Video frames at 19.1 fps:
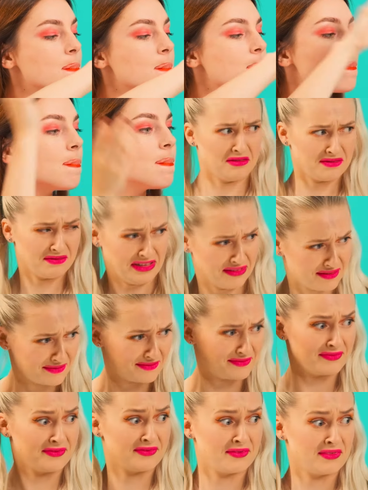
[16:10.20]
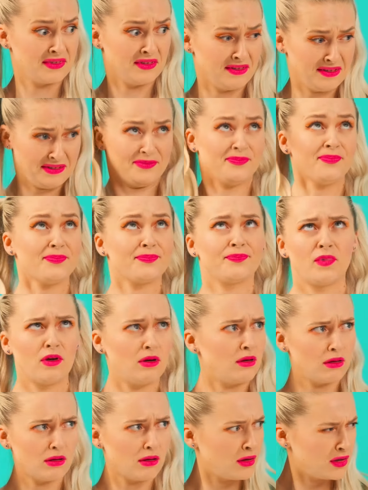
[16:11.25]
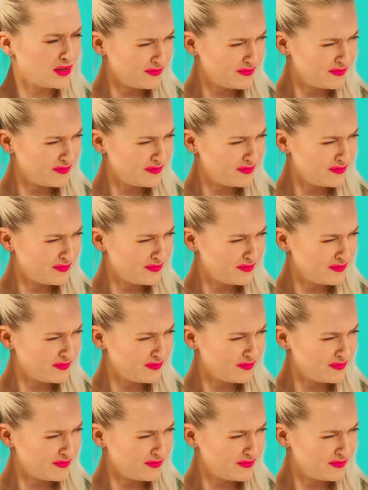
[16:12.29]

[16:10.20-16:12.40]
Sorry, I got too carried away with my